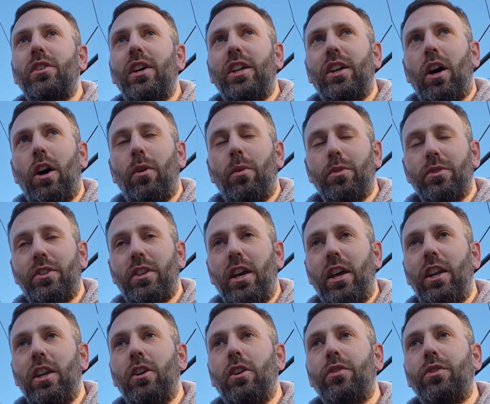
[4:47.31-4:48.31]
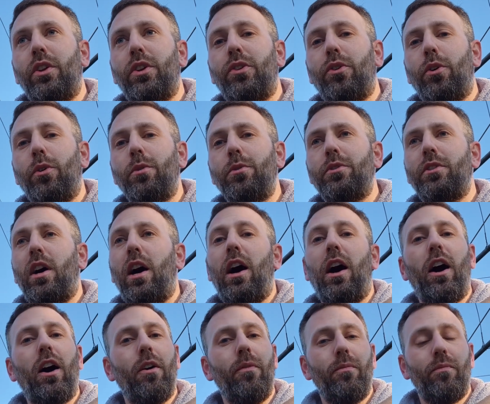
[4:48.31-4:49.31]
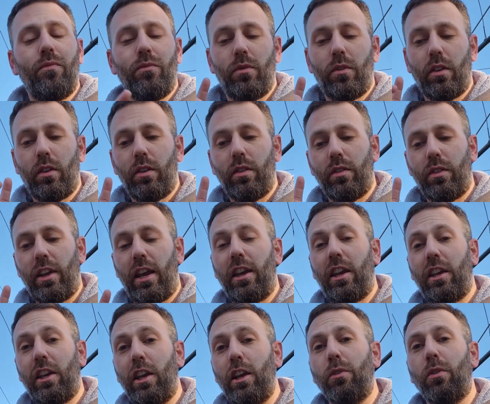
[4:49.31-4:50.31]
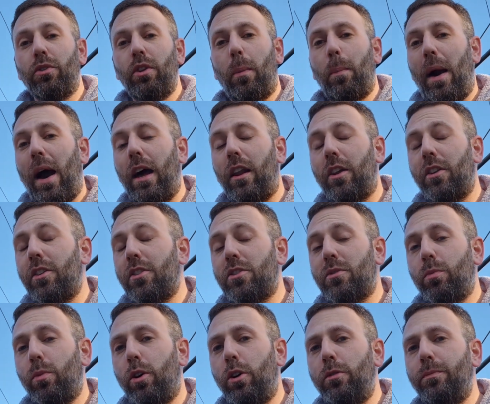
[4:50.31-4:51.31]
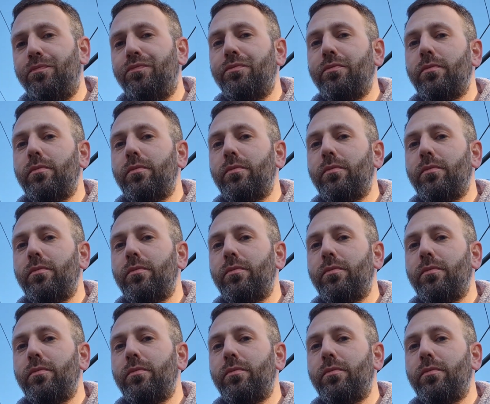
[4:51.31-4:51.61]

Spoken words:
that I was getting on the nose they're here on the palate as well,